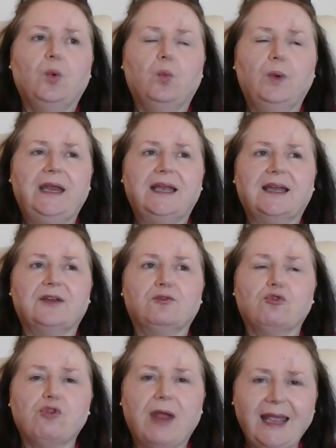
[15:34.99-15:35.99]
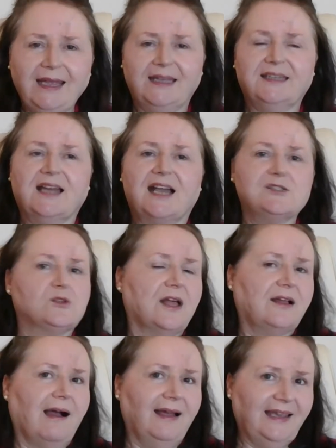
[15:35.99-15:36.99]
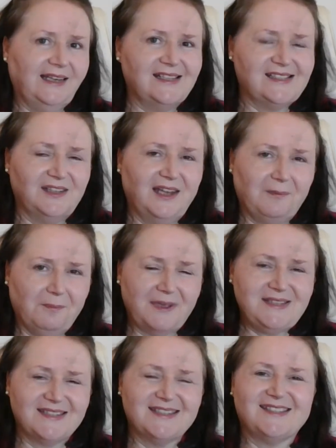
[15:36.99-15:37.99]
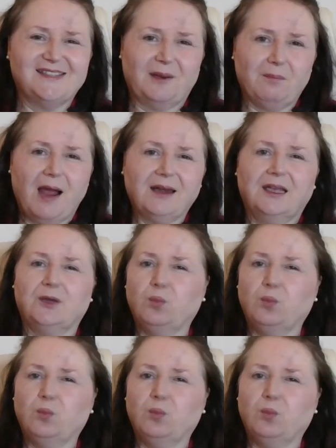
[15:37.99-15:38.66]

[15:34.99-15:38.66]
we can recognize areas in our business and our market,